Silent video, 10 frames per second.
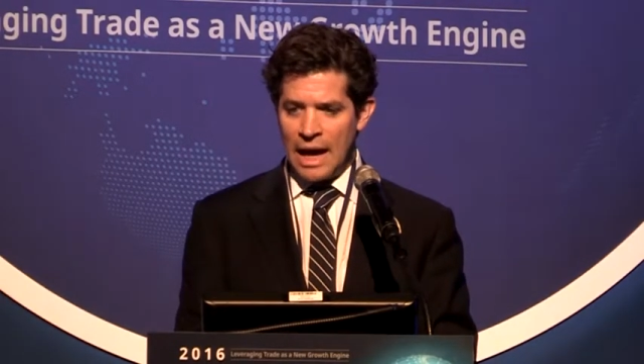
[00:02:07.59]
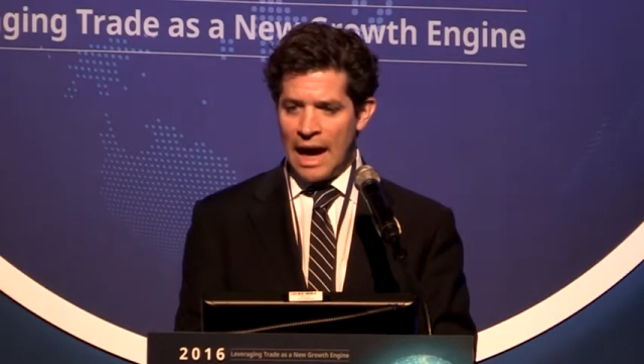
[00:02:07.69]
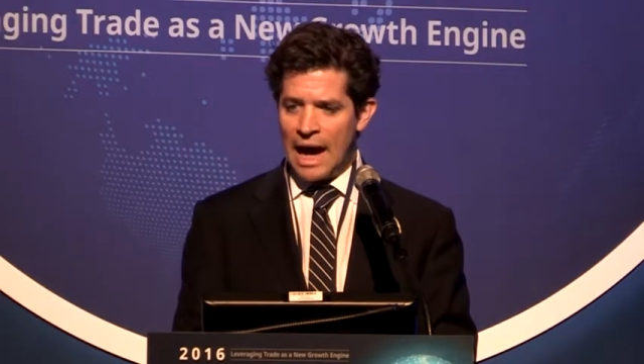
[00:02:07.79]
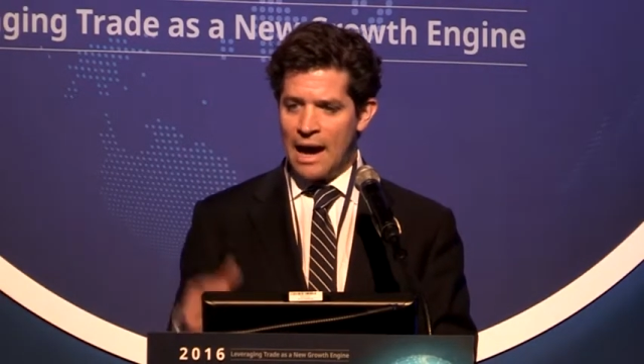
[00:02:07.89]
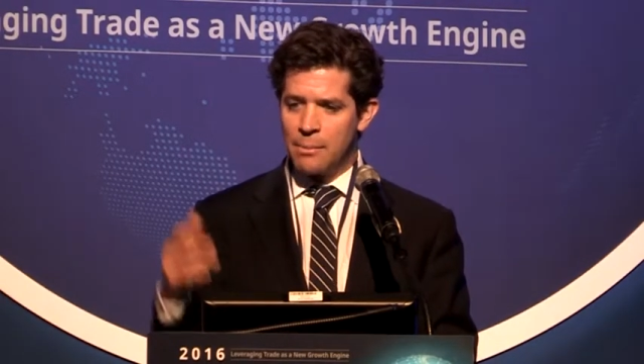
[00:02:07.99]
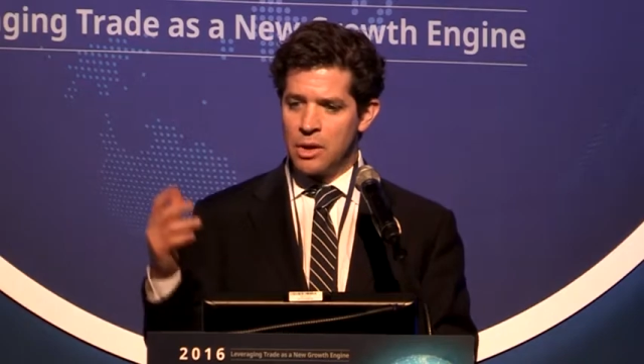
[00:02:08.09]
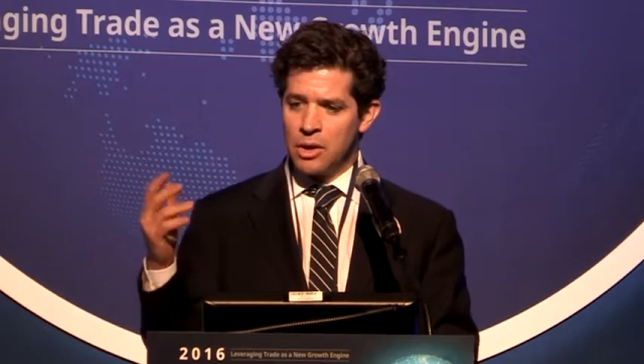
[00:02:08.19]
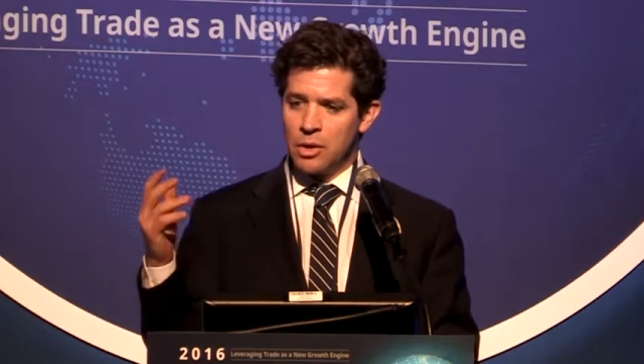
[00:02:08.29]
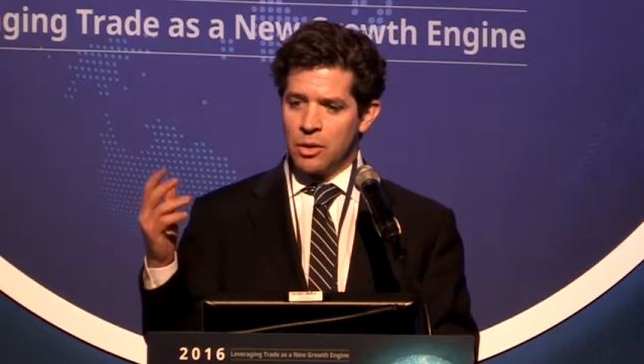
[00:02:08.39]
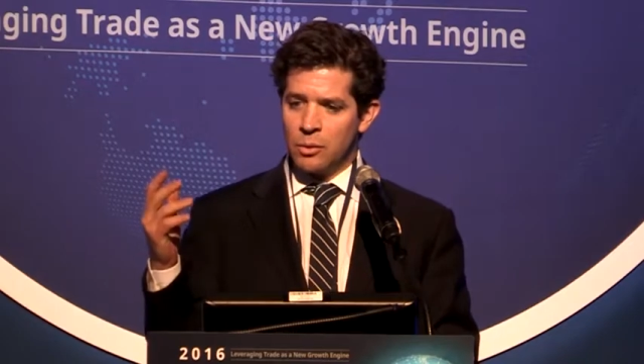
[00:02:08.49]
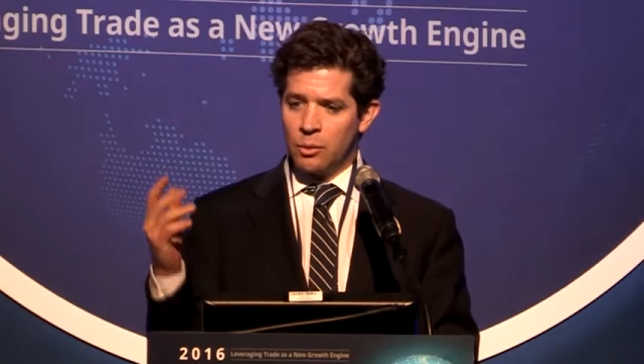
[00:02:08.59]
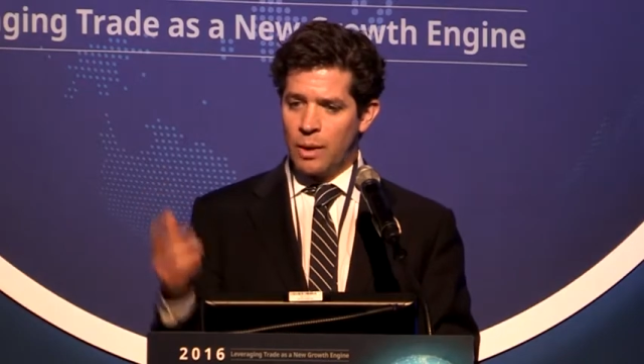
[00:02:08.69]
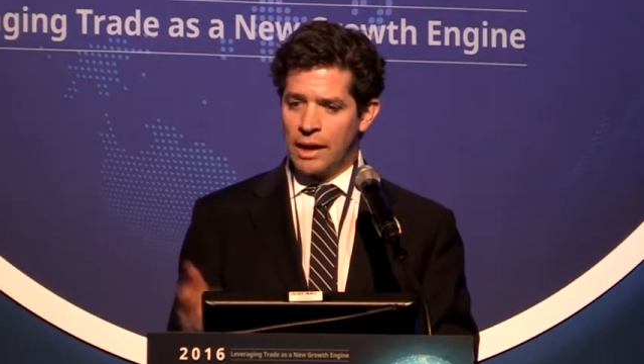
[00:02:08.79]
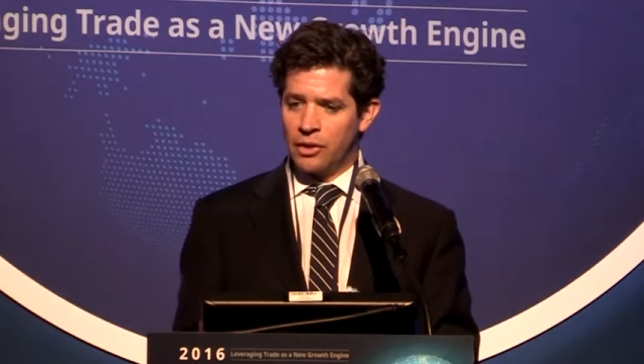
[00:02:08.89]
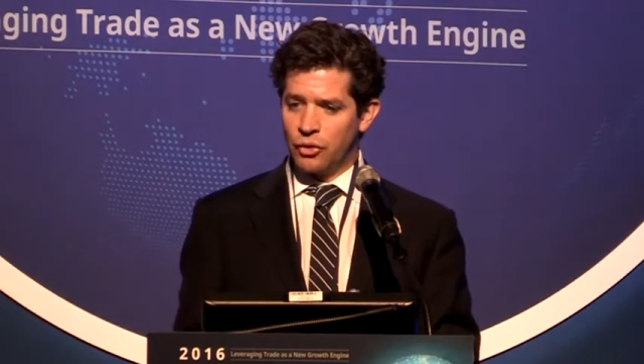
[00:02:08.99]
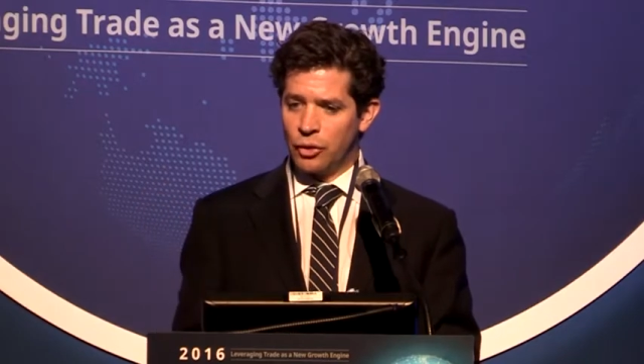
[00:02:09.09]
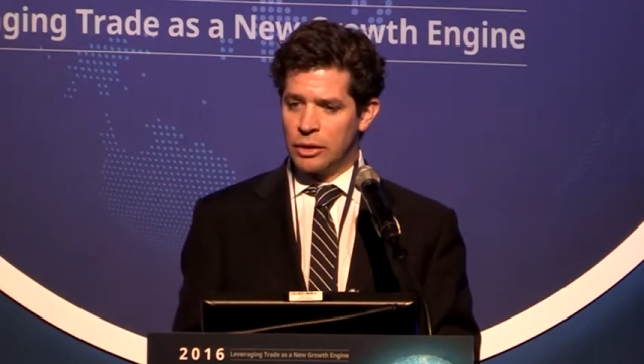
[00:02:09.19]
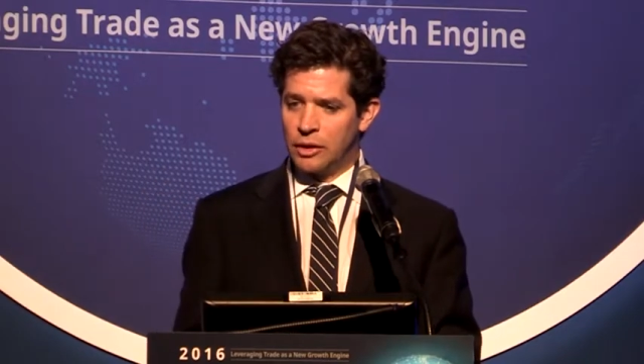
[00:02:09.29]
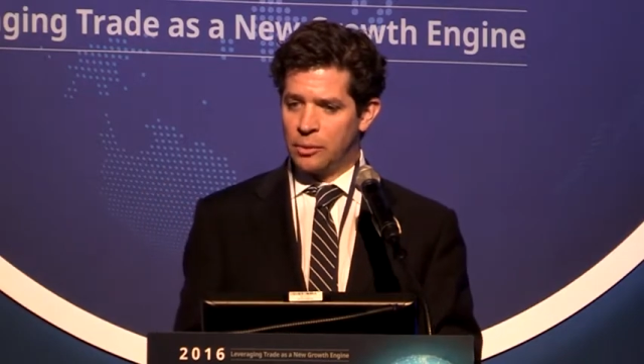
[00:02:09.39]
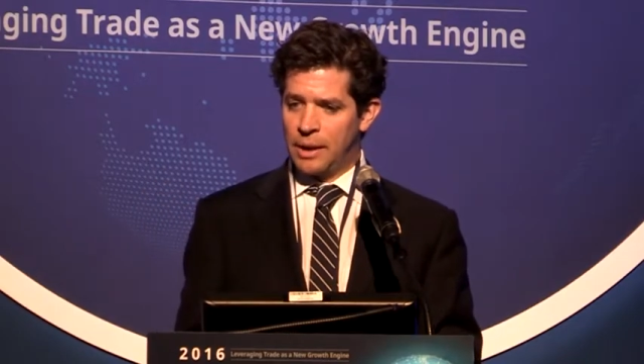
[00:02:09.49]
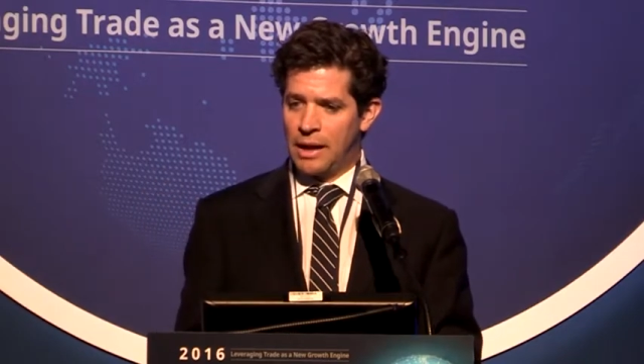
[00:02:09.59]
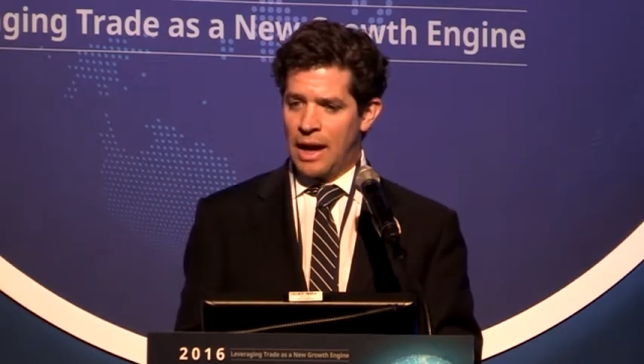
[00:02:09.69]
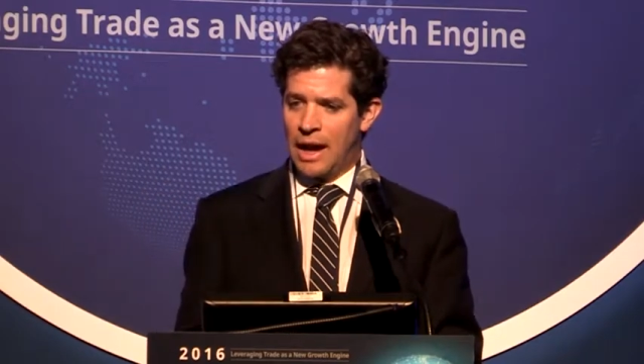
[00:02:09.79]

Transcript: We're going to talk a little bit